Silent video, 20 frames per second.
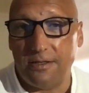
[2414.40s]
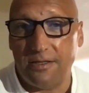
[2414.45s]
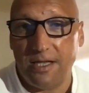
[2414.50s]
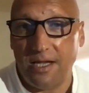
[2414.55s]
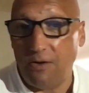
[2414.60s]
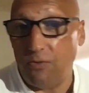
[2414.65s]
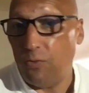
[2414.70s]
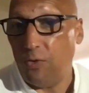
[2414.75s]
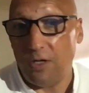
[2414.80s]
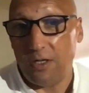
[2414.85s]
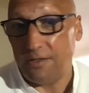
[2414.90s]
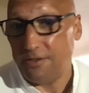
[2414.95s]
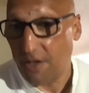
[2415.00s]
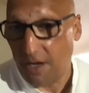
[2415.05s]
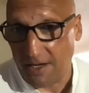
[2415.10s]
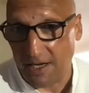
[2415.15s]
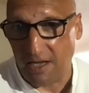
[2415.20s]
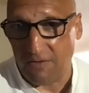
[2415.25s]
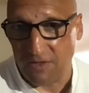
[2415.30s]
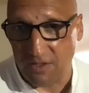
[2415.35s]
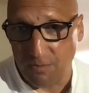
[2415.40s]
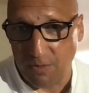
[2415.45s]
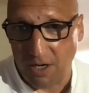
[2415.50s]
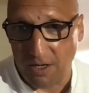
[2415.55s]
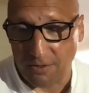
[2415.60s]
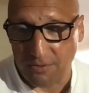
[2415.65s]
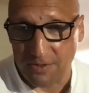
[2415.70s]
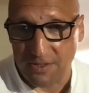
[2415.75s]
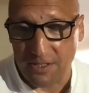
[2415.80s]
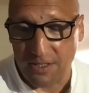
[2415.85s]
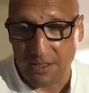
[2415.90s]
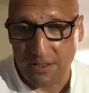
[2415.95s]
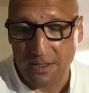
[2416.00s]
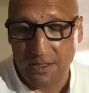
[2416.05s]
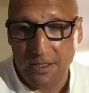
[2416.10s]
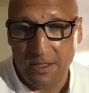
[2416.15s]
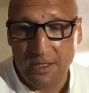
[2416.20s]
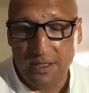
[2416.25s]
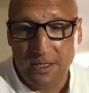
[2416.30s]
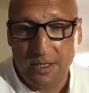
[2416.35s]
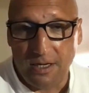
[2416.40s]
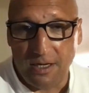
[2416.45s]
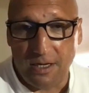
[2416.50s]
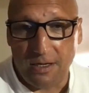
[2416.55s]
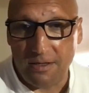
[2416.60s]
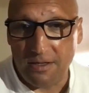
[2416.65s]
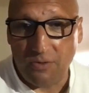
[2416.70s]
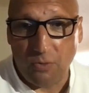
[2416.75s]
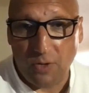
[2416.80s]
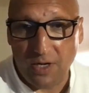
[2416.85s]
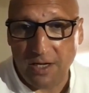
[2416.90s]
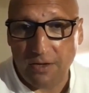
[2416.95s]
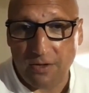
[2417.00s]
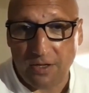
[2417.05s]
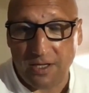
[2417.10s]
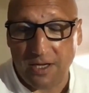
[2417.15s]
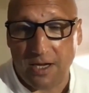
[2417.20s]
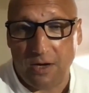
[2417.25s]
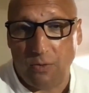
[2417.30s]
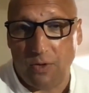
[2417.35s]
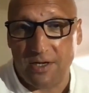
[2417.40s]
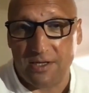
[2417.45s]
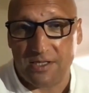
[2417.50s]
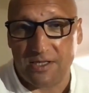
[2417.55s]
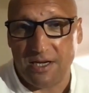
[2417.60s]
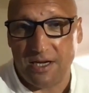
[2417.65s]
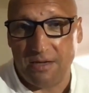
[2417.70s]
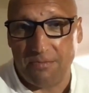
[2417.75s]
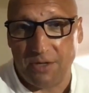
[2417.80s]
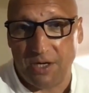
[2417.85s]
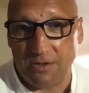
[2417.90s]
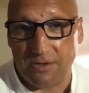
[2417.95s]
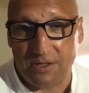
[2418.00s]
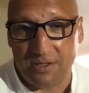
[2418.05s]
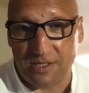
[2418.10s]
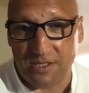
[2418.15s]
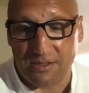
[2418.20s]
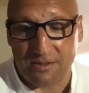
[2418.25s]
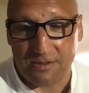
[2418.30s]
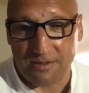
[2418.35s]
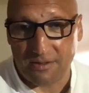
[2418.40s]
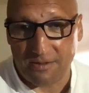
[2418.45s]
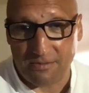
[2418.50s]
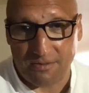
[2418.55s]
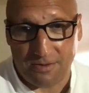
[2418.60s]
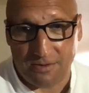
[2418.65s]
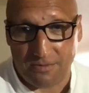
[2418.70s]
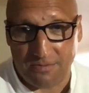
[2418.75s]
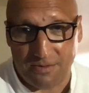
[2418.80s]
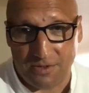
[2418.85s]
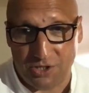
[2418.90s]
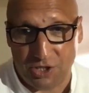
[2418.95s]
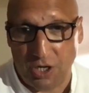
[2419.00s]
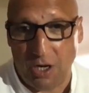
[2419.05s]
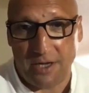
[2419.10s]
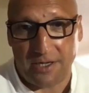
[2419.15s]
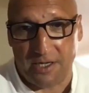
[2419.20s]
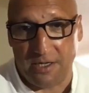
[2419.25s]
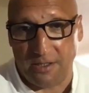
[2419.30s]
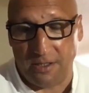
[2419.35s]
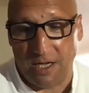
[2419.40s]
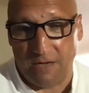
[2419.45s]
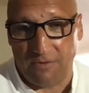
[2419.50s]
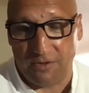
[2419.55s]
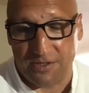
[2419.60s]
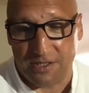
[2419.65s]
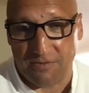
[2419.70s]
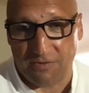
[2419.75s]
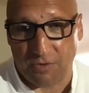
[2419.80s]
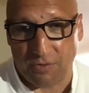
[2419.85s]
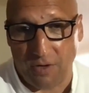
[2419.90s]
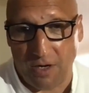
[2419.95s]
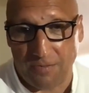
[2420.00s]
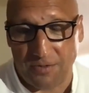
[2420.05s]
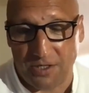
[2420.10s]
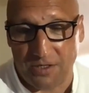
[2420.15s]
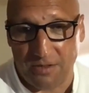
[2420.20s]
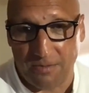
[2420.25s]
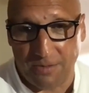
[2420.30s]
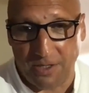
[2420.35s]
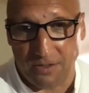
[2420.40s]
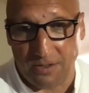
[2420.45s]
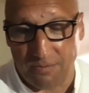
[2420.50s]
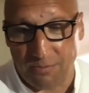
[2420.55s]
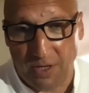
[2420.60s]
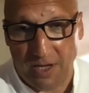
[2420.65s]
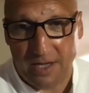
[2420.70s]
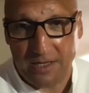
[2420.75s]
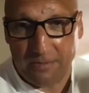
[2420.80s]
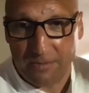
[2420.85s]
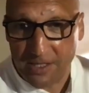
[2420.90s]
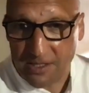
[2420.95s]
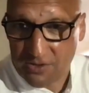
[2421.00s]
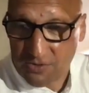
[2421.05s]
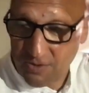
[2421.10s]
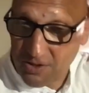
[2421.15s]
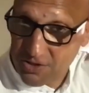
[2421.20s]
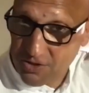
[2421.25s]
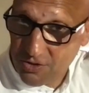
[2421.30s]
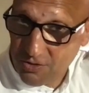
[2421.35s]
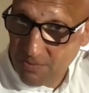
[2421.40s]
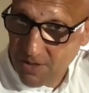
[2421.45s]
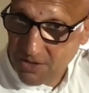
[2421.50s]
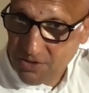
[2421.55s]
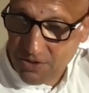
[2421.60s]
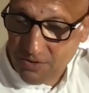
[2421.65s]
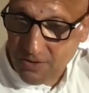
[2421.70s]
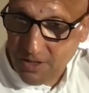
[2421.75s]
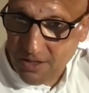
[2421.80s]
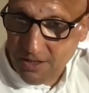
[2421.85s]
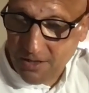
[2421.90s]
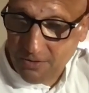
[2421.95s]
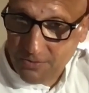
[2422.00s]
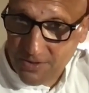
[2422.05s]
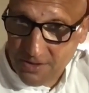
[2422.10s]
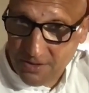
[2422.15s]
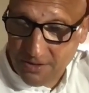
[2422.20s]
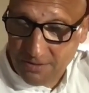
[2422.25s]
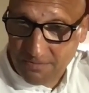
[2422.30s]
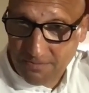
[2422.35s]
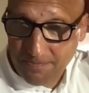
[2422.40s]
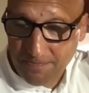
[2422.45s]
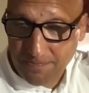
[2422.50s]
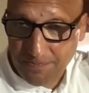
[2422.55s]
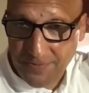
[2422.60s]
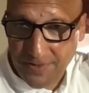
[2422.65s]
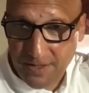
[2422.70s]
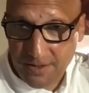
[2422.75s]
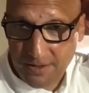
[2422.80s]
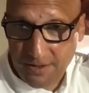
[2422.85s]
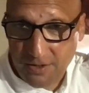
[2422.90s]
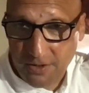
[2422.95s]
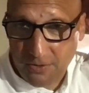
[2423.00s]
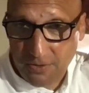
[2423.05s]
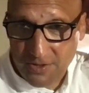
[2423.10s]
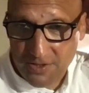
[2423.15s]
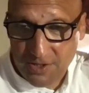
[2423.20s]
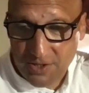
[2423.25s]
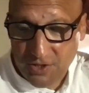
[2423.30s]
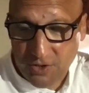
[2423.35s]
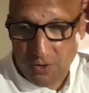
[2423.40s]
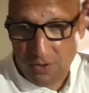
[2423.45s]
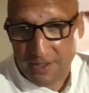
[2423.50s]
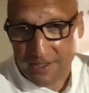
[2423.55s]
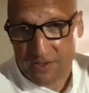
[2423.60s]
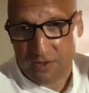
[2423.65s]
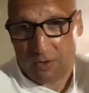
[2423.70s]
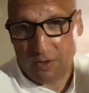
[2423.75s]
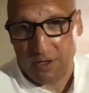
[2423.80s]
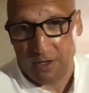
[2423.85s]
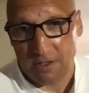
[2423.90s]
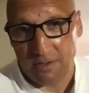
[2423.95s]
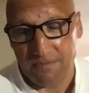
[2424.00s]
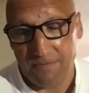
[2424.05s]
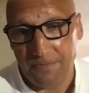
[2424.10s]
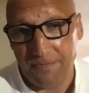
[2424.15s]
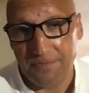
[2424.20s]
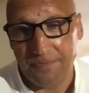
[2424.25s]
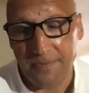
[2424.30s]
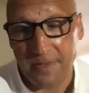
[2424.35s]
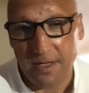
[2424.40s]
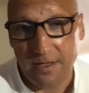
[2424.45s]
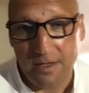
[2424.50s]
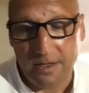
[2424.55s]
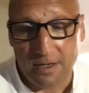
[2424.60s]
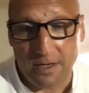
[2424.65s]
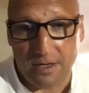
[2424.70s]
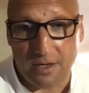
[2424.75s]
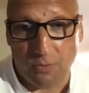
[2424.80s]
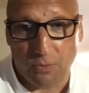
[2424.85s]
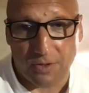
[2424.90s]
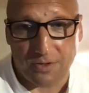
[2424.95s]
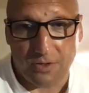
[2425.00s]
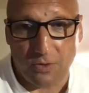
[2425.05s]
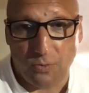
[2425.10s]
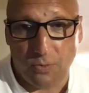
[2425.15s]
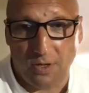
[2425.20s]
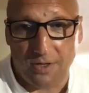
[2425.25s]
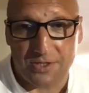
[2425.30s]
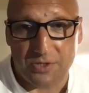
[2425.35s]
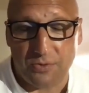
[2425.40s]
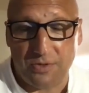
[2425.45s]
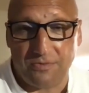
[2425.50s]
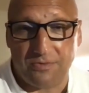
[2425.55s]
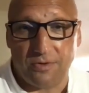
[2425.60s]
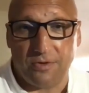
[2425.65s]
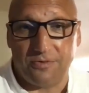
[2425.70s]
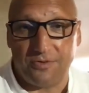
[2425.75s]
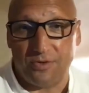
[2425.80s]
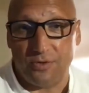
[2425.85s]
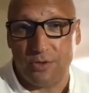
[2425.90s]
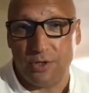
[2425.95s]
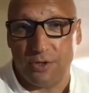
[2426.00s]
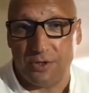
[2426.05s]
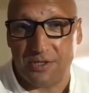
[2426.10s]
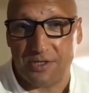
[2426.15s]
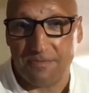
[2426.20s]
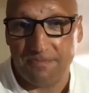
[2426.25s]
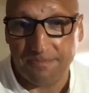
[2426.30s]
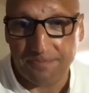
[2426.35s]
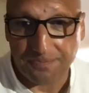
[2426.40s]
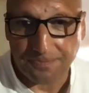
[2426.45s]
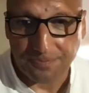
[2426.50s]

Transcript: they will not have democracy. The one other thing I want to say about this shocking levels of corruption about the Biden administration, you mentioned that I was a securities lawyer, and I worked on Wall Street for a few years.